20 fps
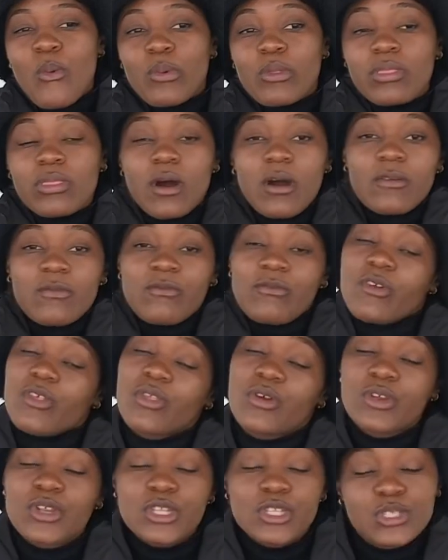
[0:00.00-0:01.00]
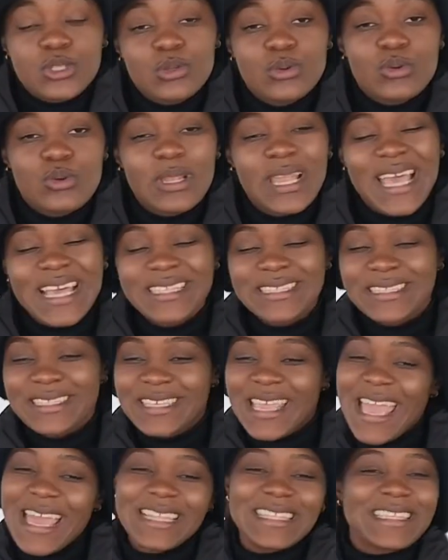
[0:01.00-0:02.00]
without further ado,
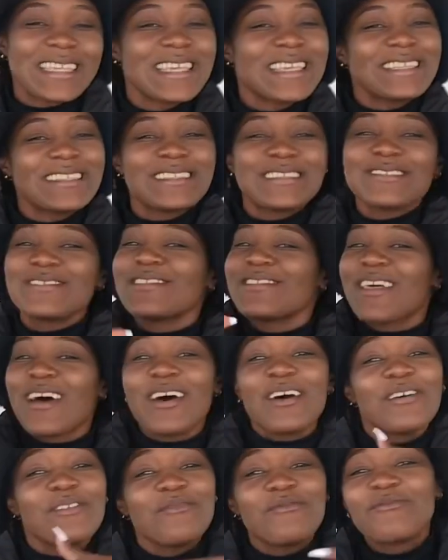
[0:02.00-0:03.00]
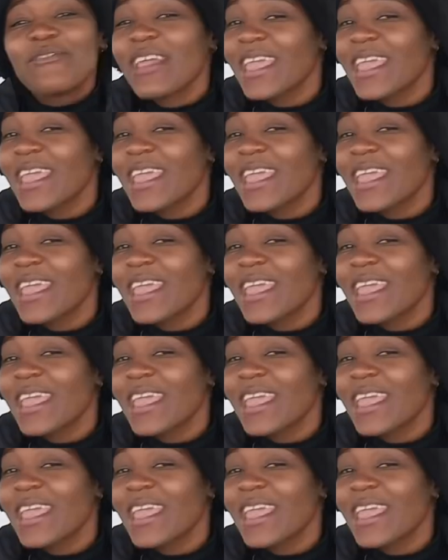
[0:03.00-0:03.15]
let's get into the